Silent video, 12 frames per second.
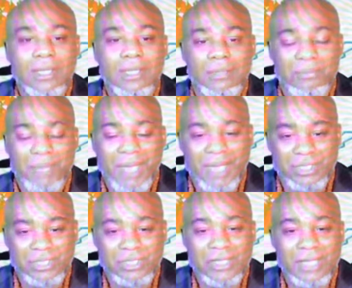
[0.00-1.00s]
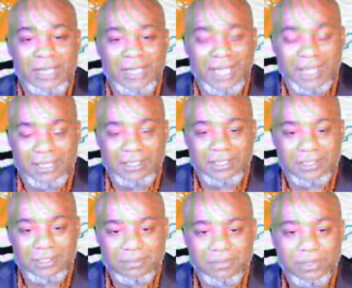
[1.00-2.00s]
compassion, and
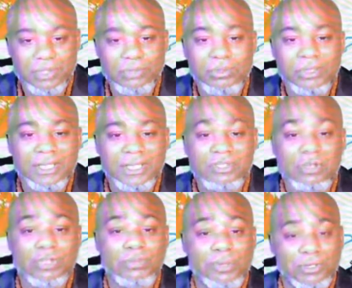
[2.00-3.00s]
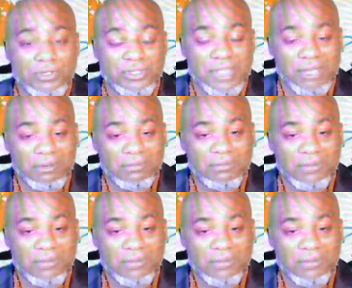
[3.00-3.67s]
kindness. Unity starts with yourself.